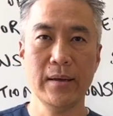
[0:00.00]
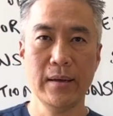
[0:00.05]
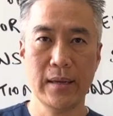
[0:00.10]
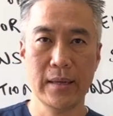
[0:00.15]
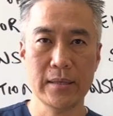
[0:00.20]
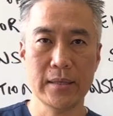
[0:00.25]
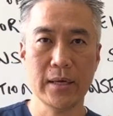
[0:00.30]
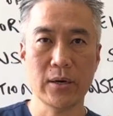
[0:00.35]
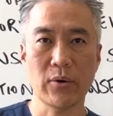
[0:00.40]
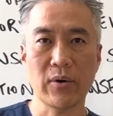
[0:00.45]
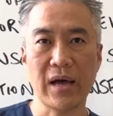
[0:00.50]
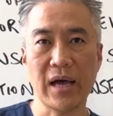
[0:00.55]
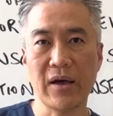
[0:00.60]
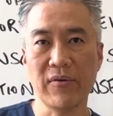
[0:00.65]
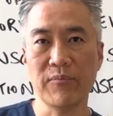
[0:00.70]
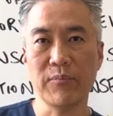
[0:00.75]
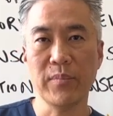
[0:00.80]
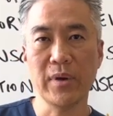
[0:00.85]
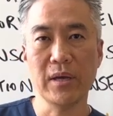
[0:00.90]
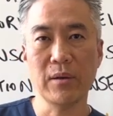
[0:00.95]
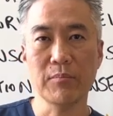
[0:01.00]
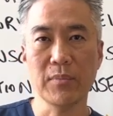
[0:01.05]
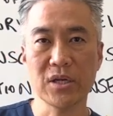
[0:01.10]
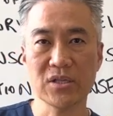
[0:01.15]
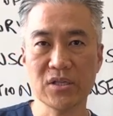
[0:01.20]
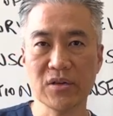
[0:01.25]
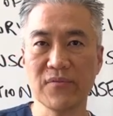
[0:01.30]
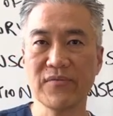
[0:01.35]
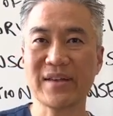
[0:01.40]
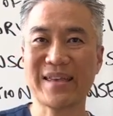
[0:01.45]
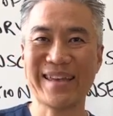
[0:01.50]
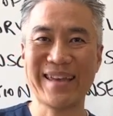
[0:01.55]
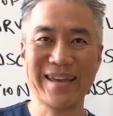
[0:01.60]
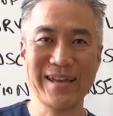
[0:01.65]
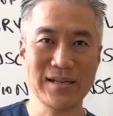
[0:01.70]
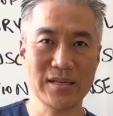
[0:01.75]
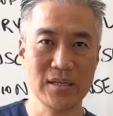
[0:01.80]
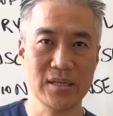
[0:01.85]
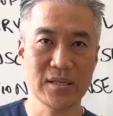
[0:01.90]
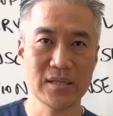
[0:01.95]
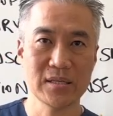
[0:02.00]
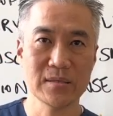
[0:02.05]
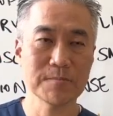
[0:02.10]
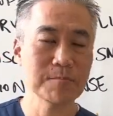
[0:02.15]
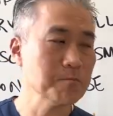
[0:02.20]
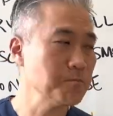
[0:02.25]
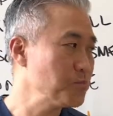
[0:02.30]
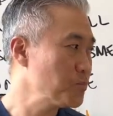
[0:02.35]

and they don't have much of a cadence.